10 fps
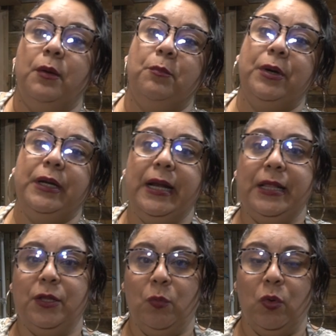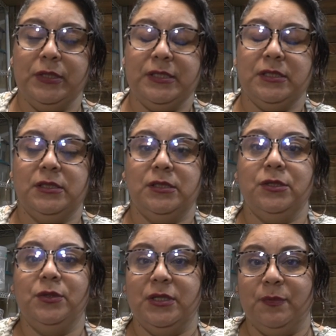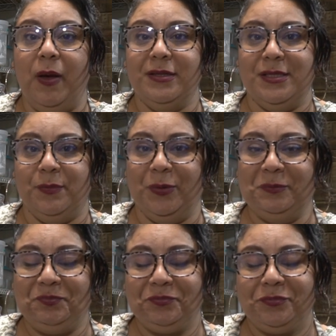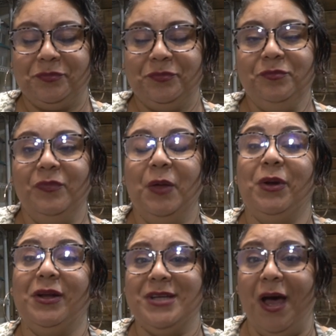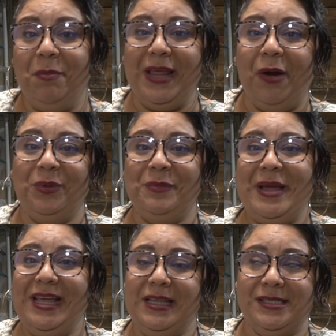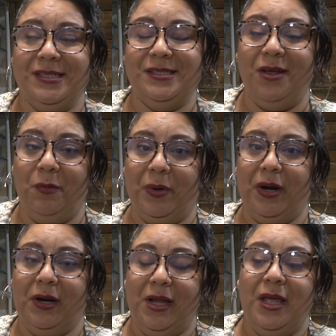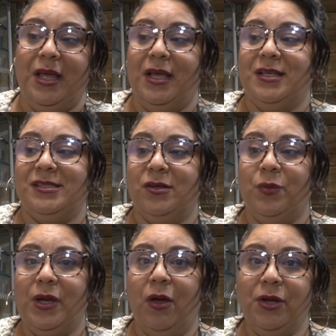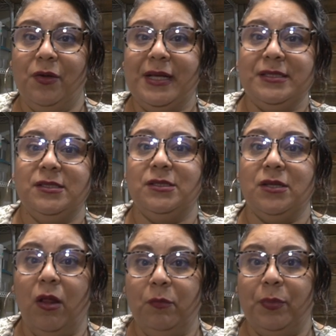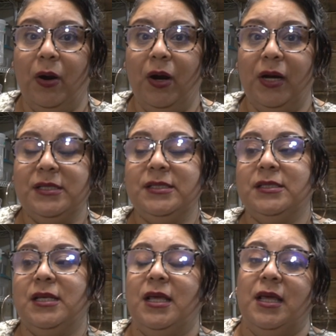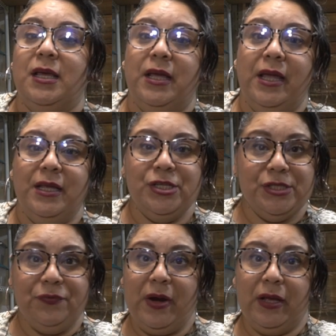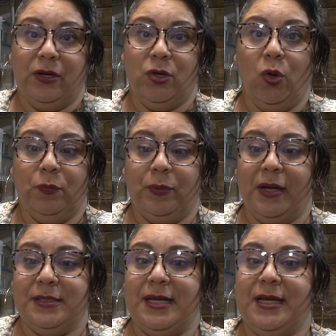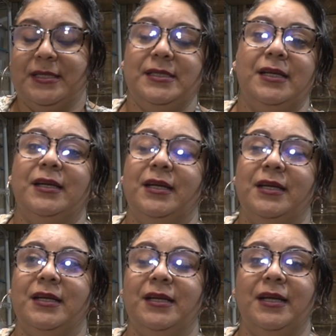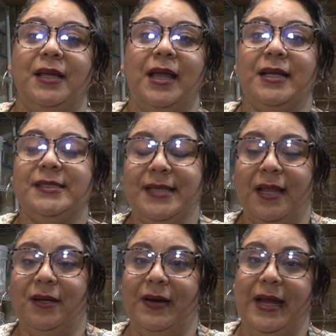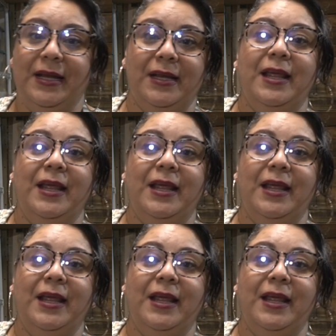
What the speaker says: put it in the mold as soon as possible. But on top of that, we're making this a salt bar. So we all know that salt bars, just in regular cold process, accelerate